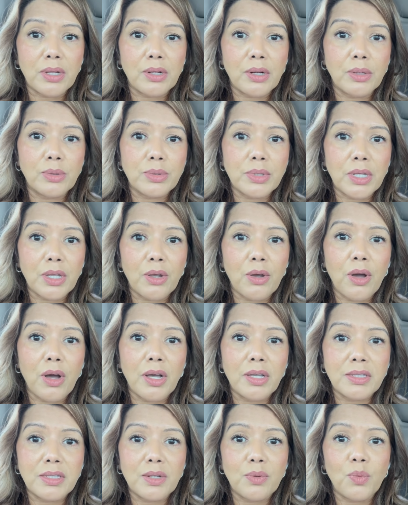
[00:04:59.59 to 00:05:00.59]
closing
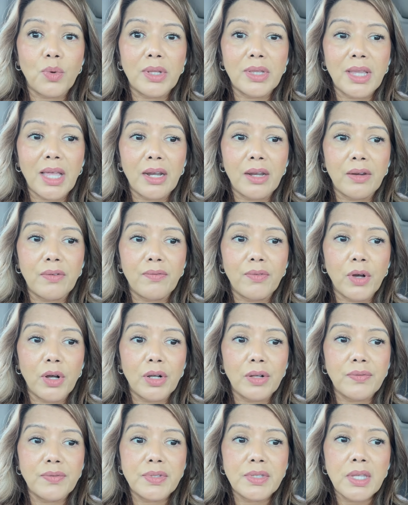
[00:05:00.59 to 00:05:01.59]
costs and what that
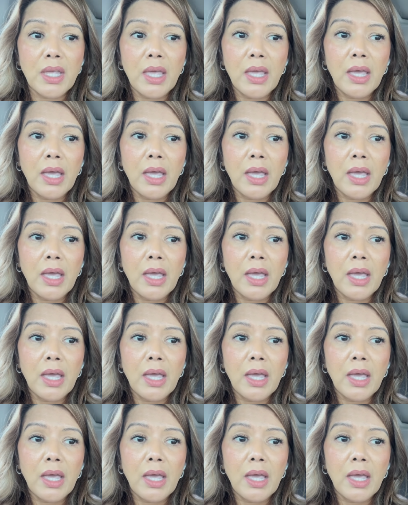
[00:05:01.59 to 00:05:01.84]
involves.